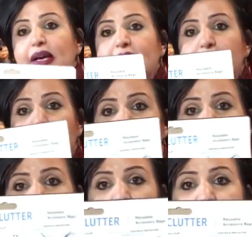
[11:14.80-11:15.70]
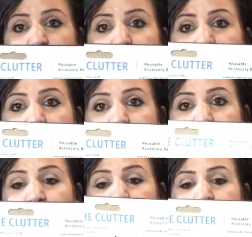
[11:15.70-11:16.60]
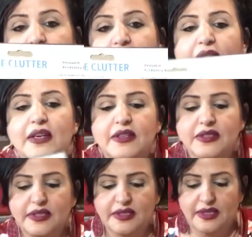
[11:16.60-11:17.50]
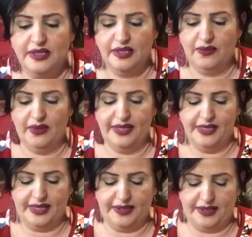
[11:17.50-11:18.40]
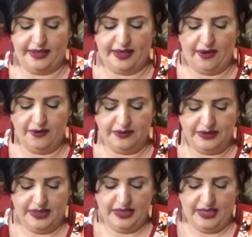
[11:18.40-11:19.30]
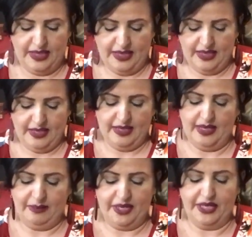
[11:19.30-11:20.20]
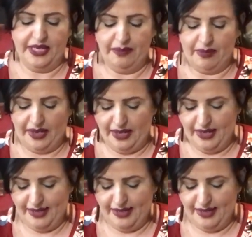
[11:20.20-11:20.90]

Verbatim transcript: In the back here, you'll see the other colors. I just have to take it out. I'm gonna keep it.